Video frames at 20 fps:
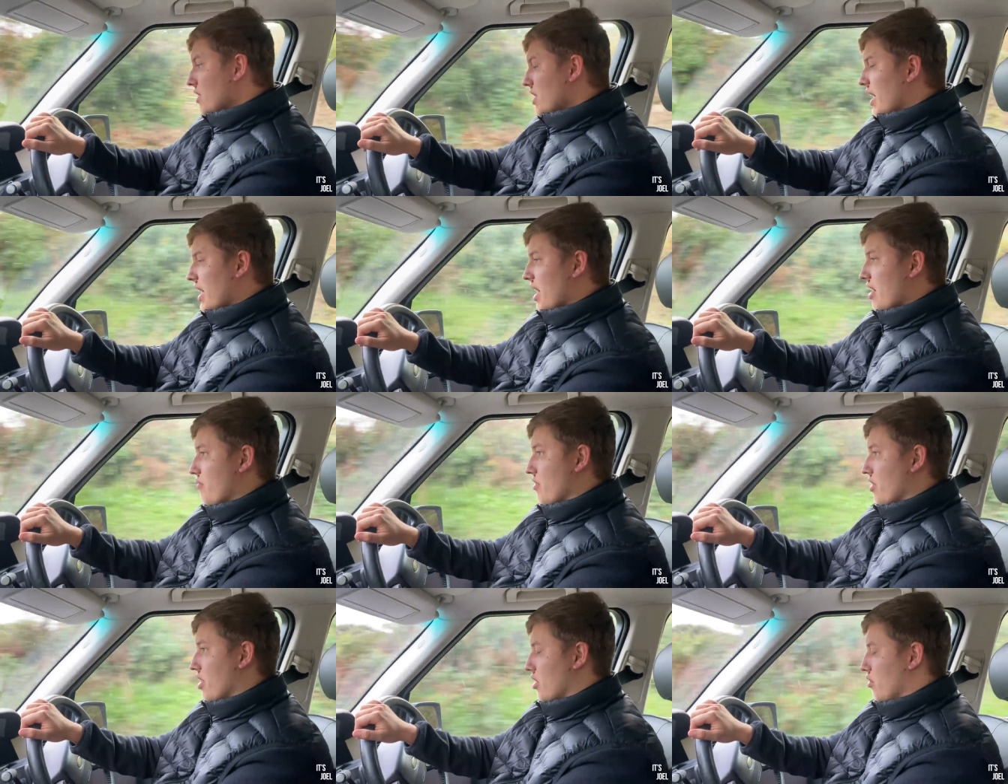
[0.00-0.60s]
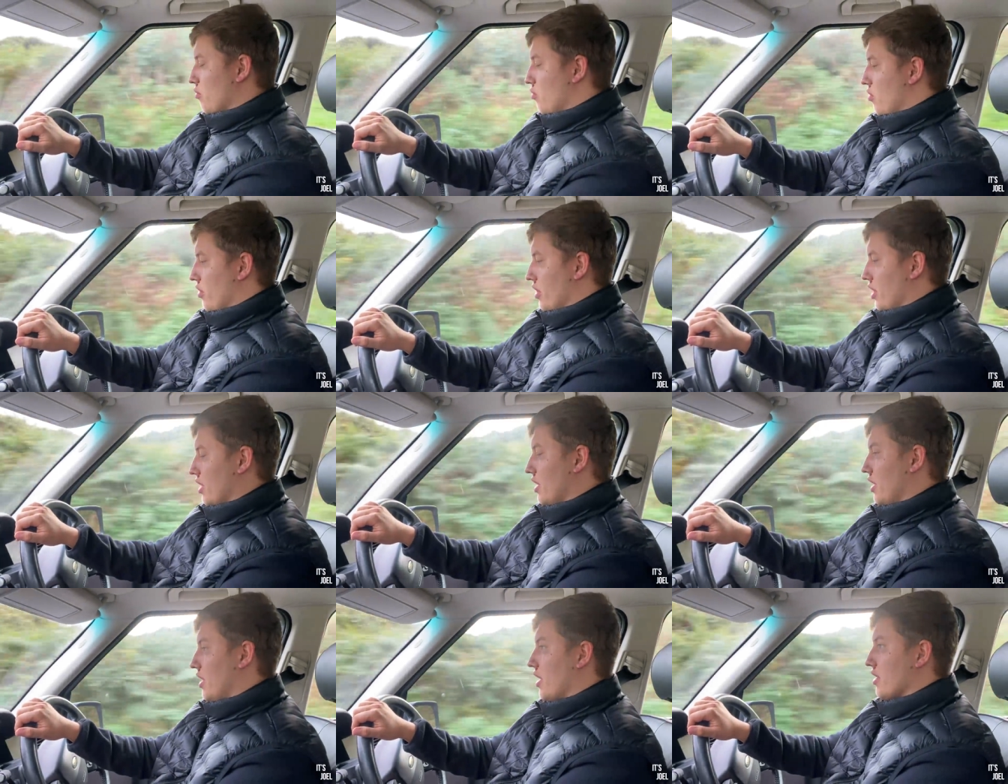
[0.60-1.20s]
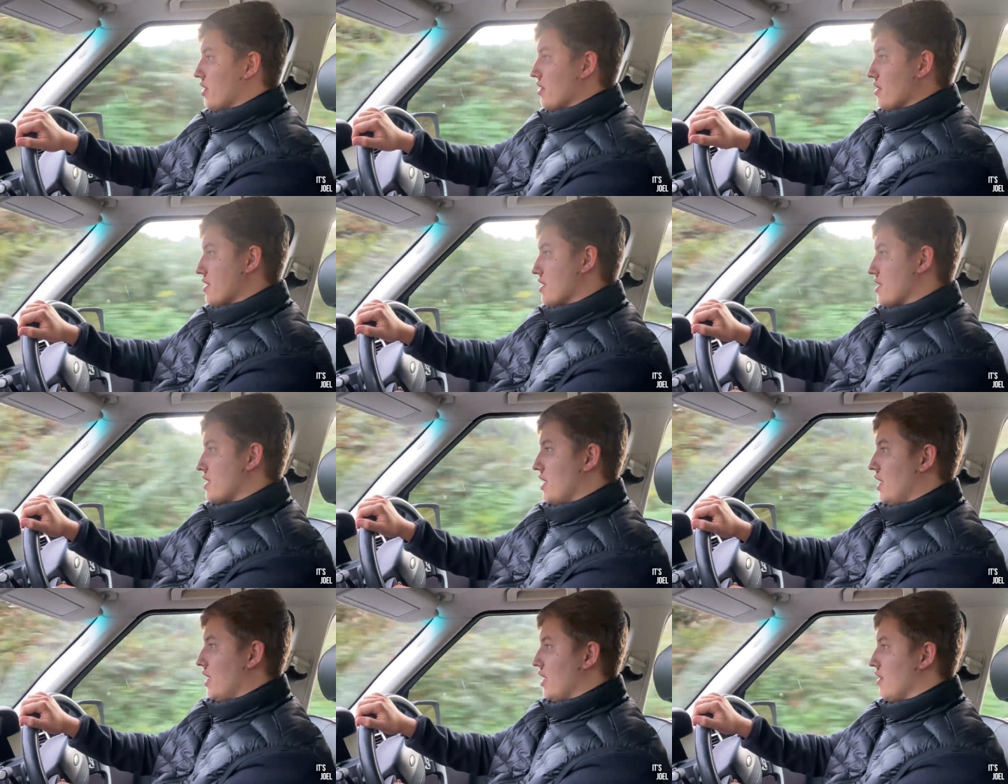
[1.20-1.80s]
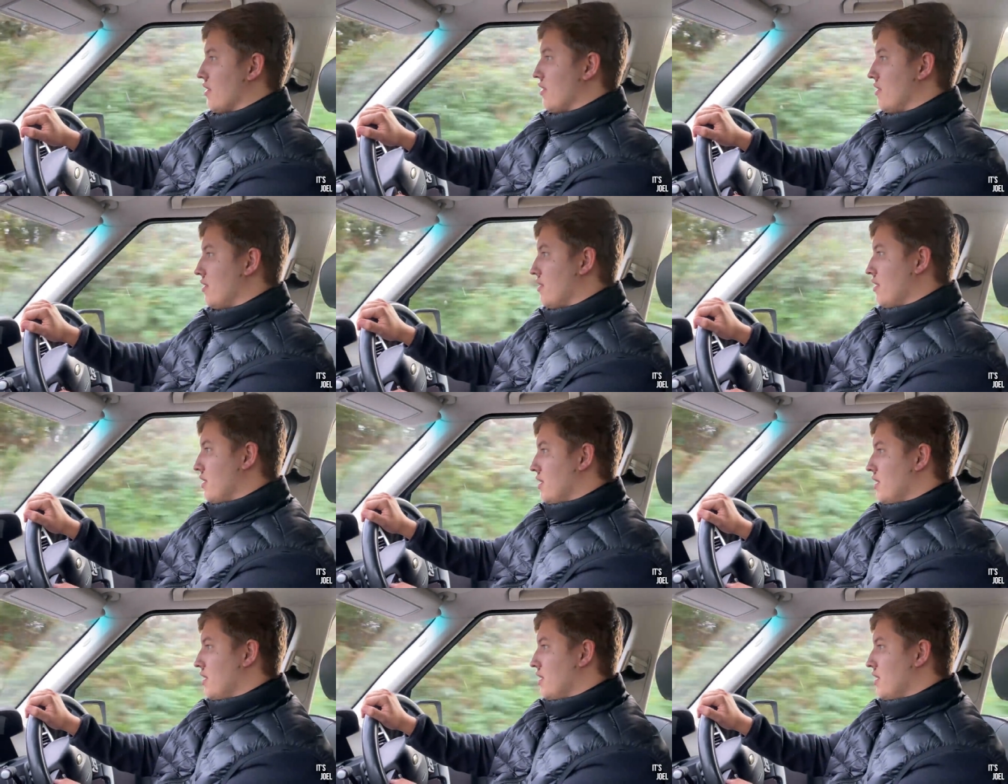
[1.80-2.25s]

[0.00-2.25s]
and every other warning light under the sun